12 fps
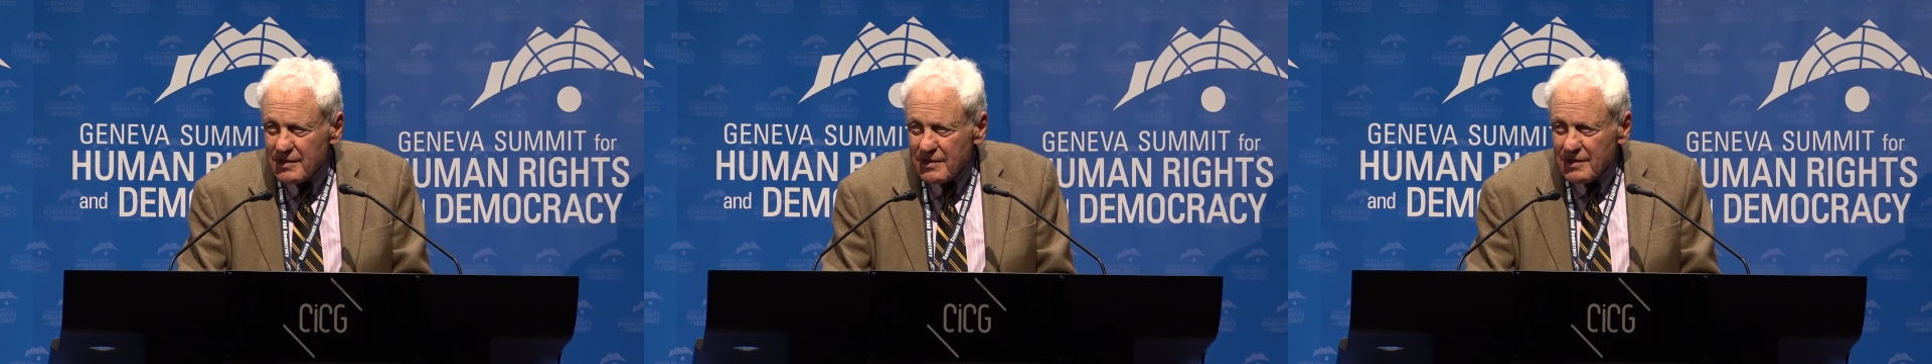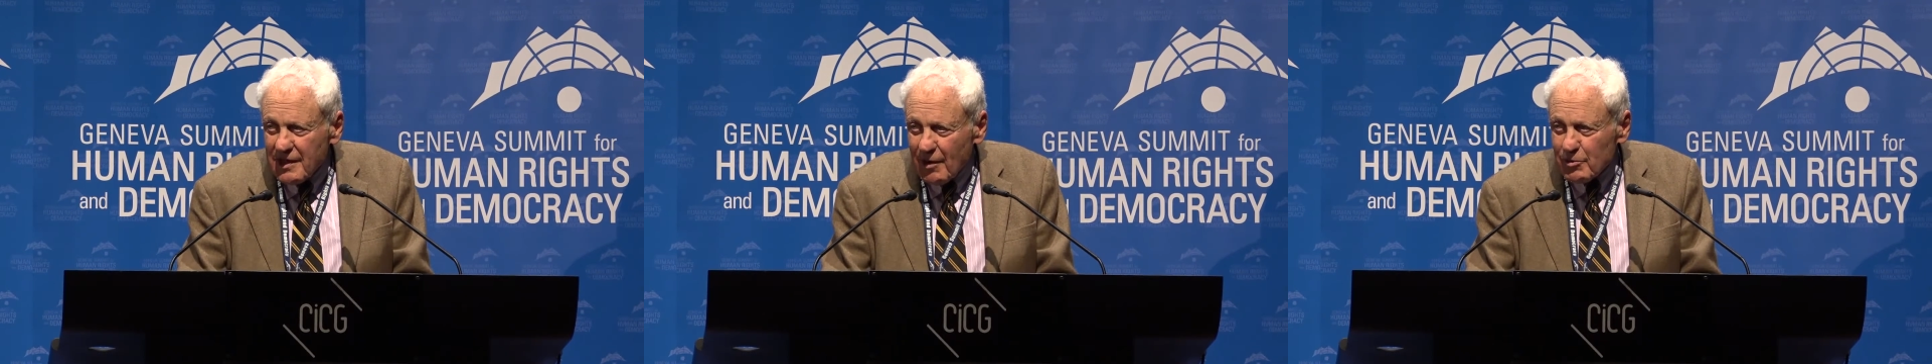
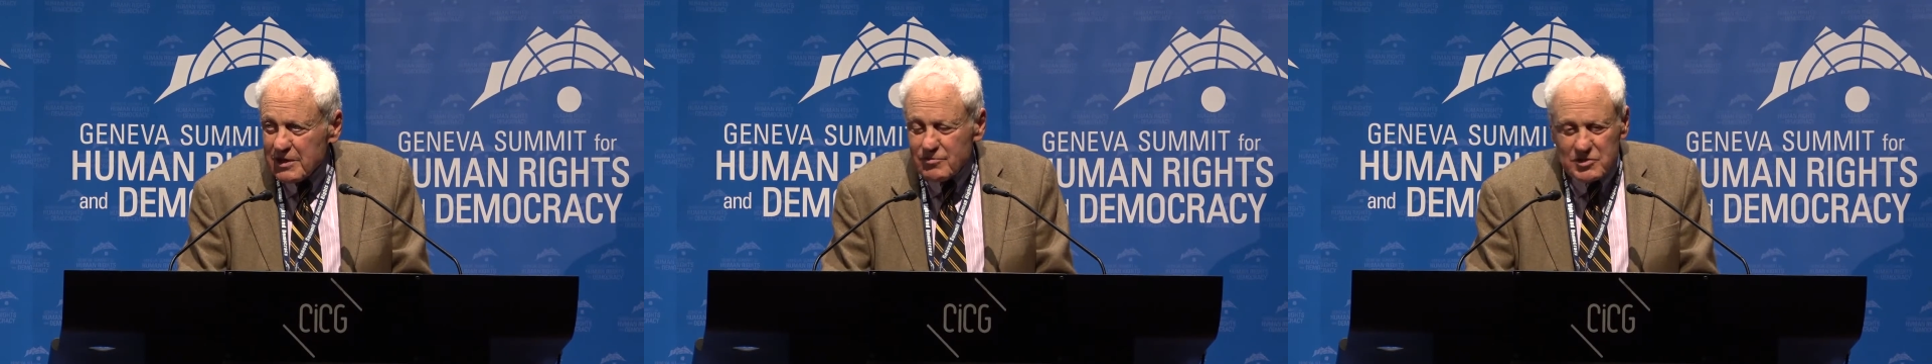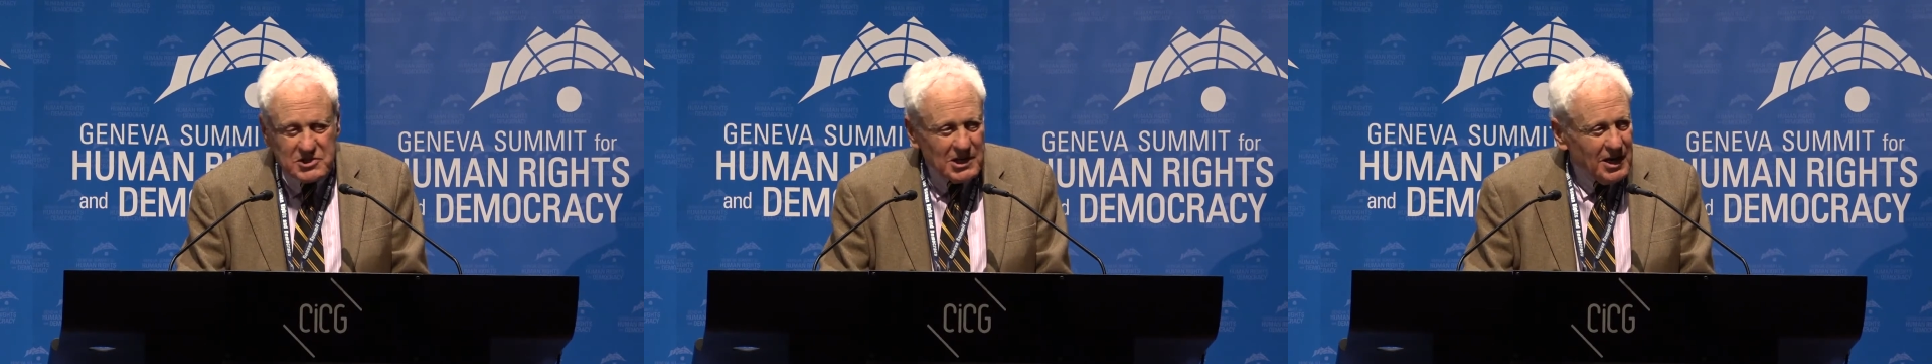I would even
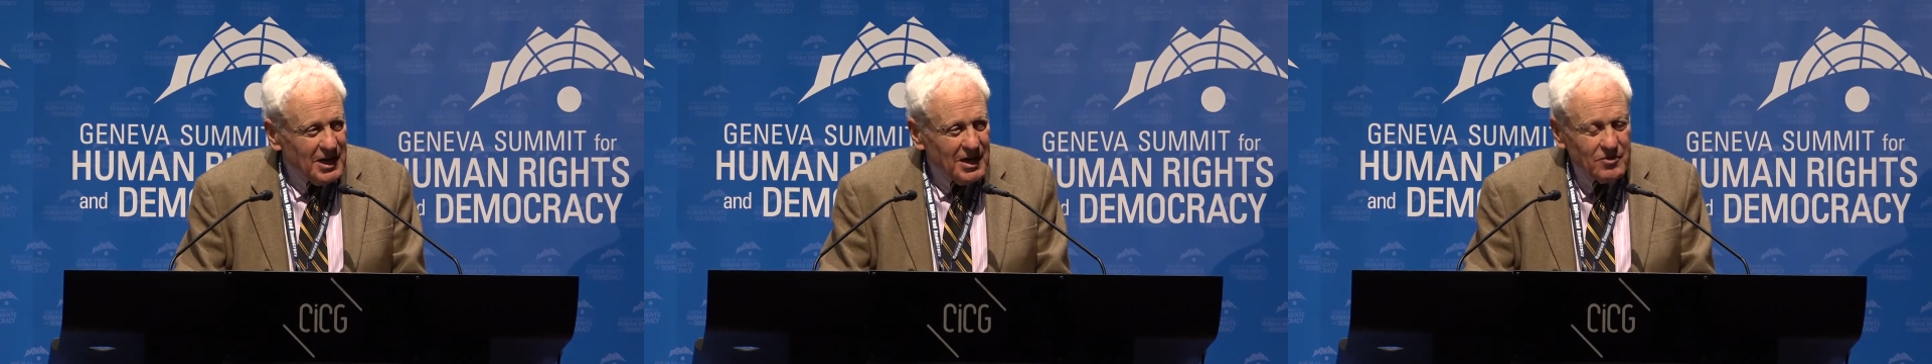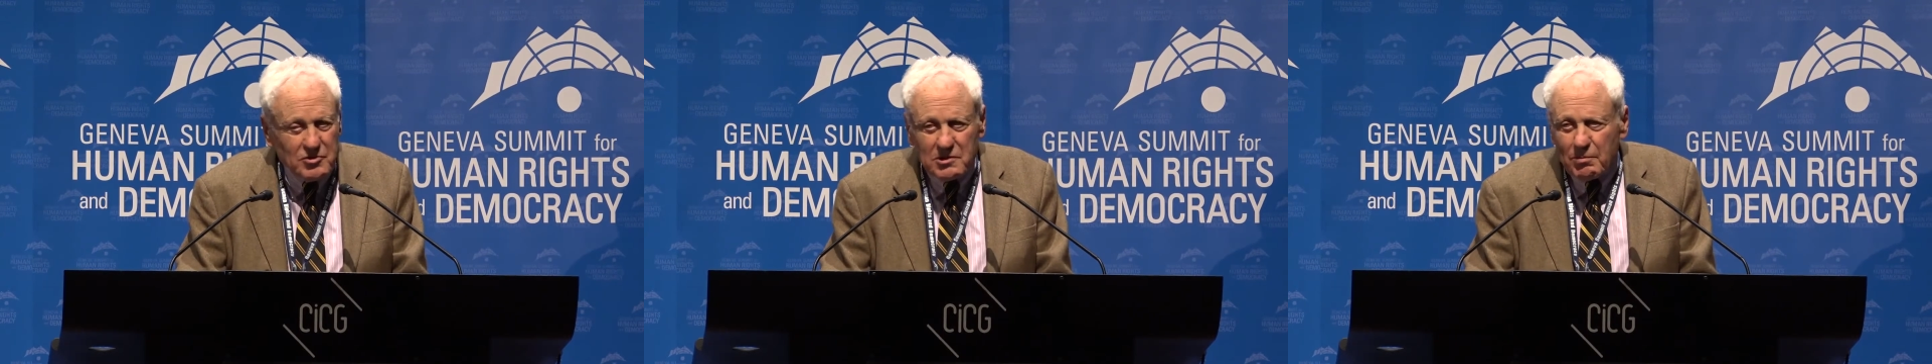say,
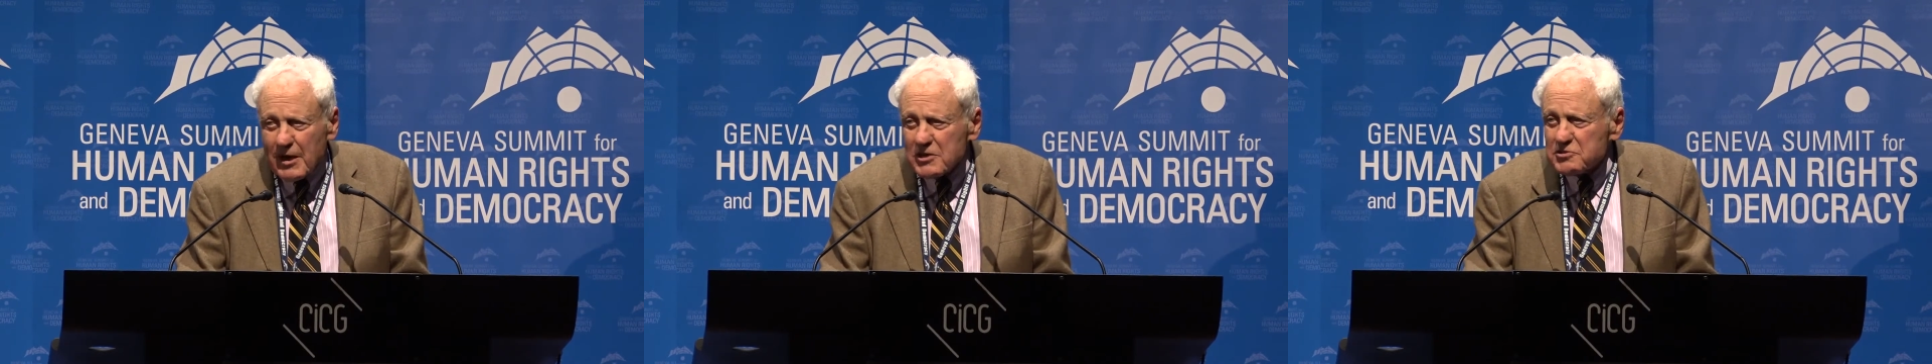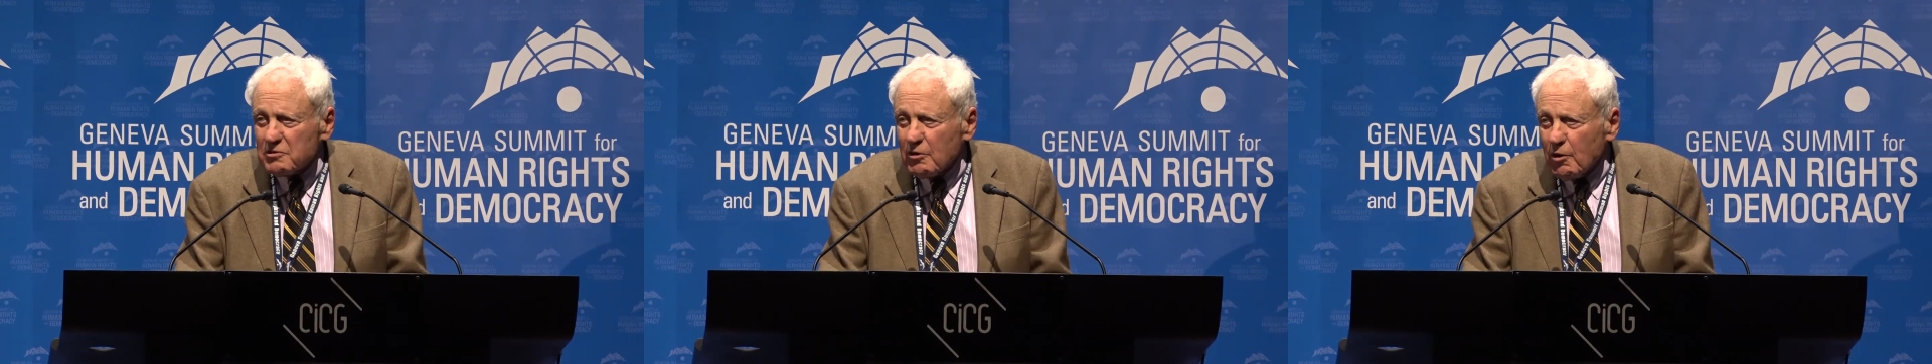after the
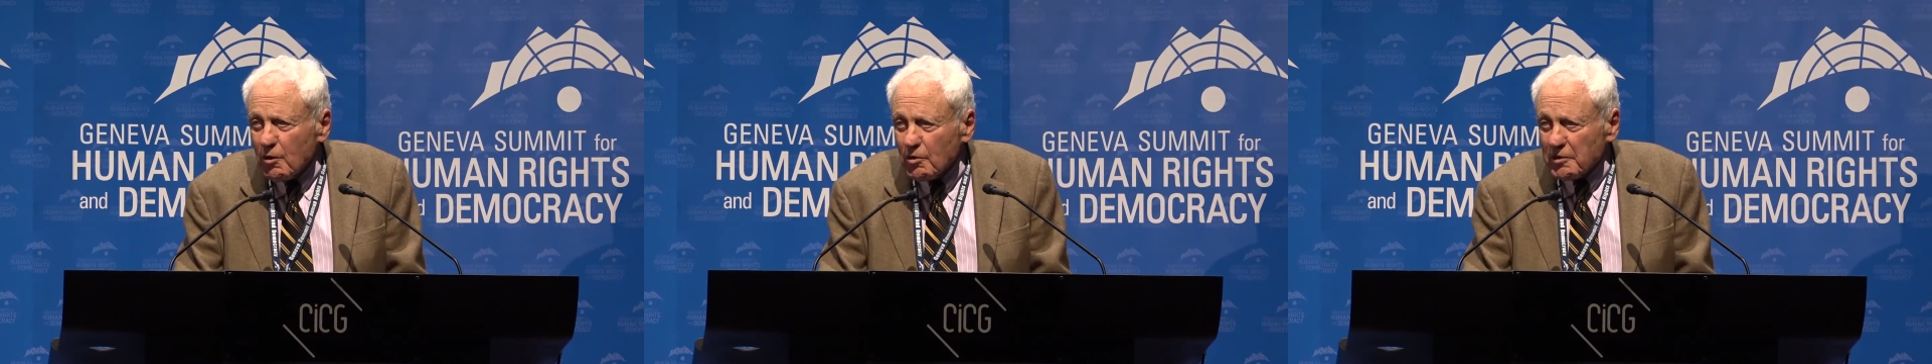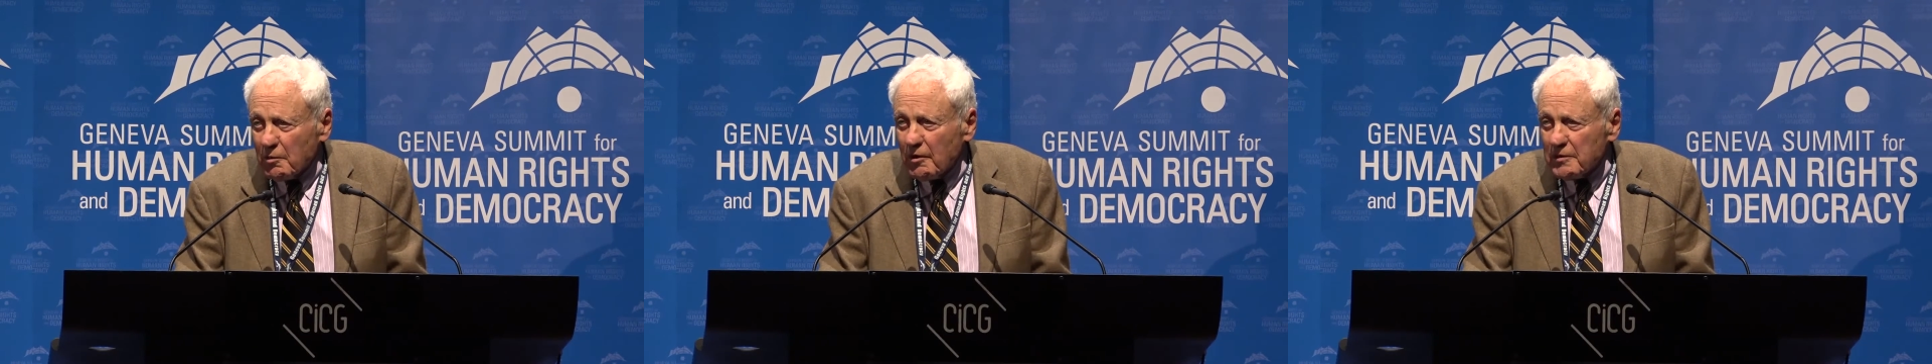pastor, a holy
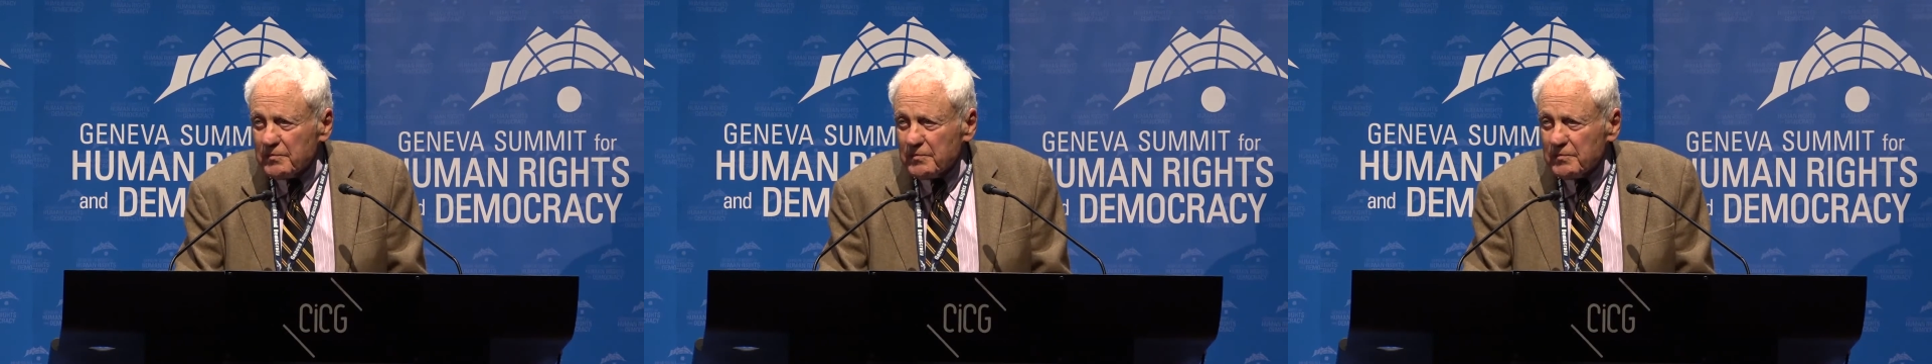one.